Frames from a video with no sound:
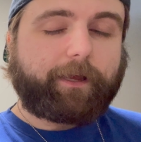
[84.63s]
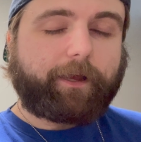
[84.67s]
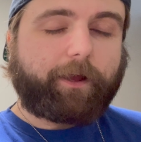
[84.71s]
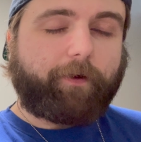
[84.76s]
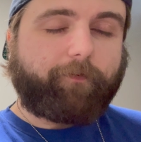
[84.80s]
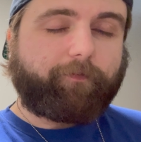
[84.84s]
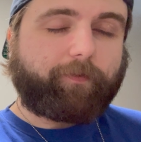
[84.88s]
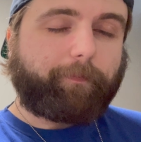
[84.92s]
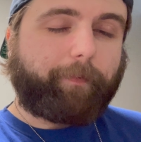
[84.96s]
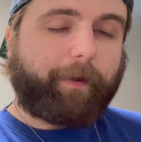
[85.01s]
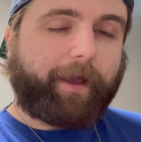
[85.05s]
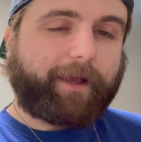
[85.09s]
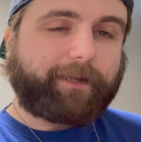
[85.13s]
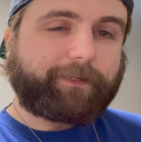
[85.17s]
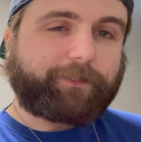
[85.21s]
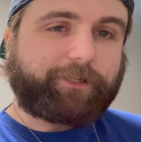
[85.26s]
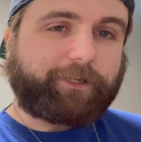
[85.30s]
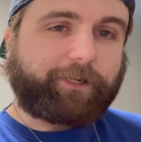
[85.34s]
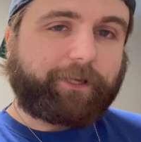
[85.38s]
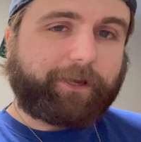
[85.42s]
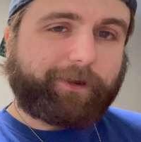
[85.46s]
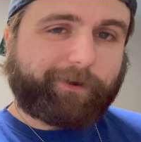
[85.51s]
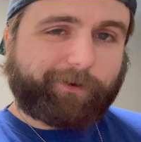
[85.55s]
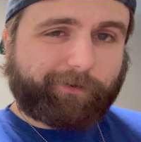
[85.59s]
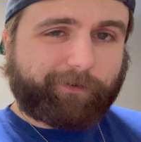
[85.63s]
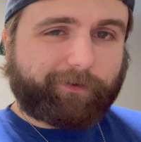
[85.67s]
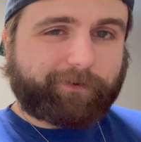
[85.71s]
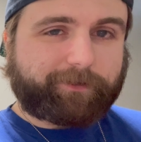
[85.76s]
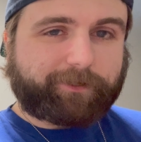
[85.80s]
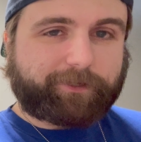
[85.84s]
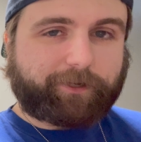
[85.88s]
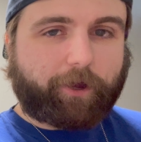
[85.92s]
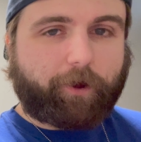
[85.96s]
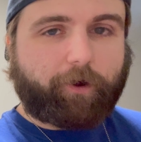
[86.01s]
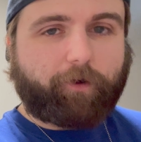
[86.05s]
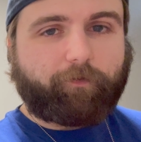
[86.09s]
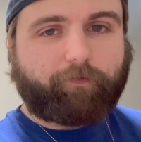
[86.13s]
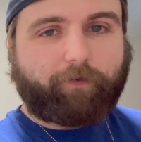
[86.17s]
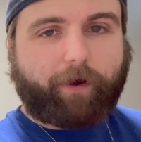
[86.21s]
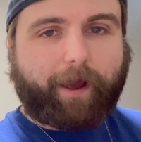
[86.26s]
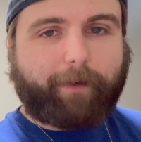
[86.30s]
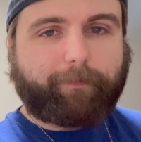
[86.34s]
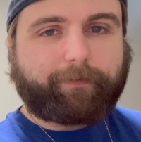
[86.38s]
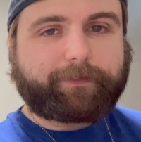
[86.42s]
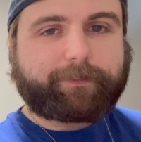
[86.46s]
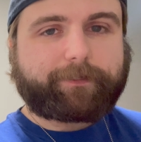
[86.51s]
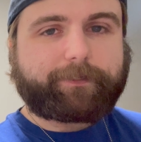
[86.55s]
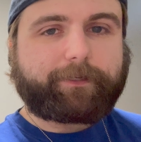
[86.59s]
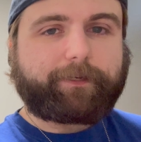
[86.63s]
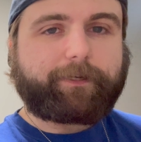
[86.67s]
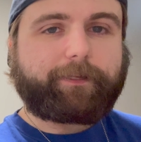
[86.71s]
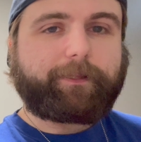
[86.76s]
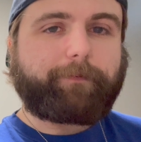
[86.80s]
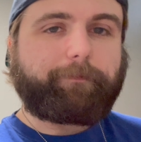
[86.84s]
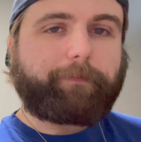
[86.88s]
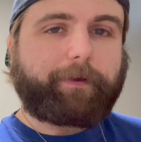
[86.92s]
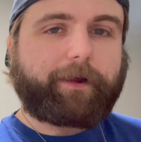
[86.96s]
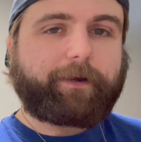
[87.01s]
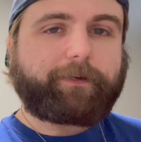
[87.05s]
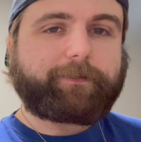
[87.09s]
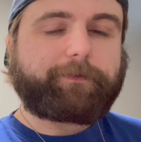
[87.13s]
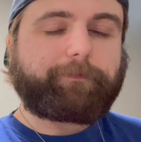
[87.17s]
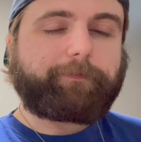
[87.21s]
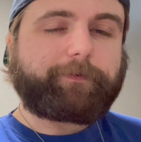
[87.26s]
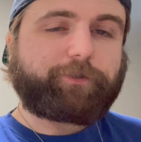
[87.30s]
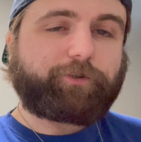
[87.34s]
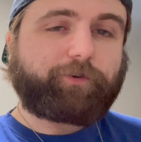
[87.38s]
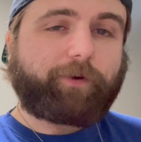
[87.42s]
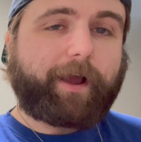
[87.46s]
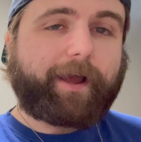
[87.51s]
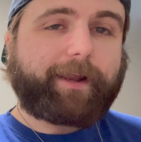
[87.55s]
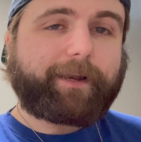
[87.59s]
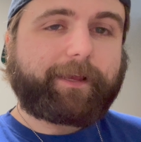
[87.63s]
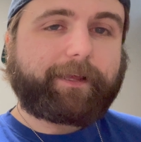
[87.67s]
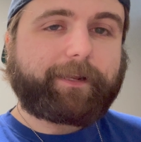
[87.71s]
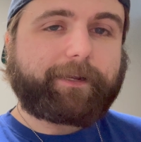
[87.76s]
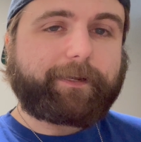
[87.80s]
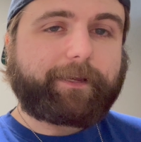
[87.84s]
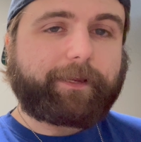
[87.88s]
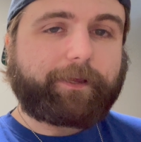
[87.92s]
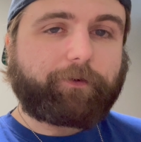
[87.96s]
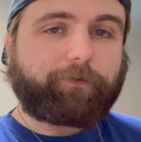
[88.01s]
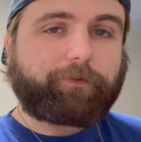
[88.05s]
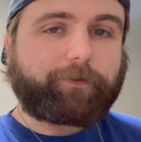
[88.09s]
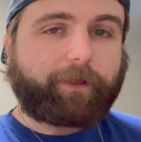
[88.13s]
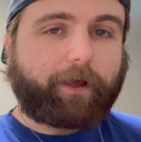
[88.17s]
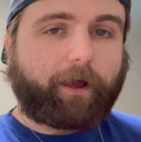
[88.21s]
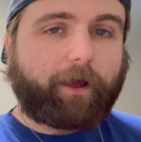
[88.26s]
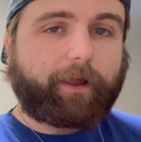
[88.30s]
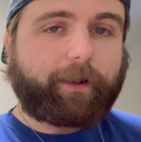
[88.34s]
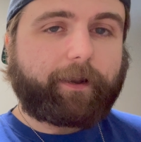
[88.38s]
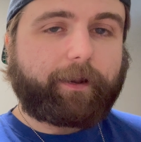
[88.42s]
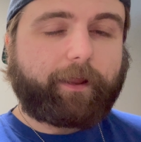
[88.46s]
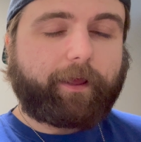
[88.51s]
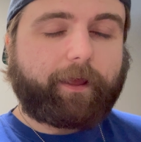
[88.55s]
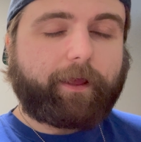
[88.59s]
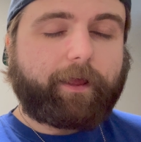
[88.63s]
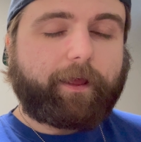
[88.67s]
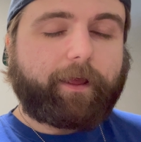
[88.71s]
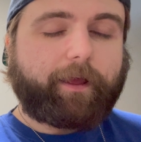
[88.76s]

Over the past year or so, Robinson and the Bears have been trying to get a deal done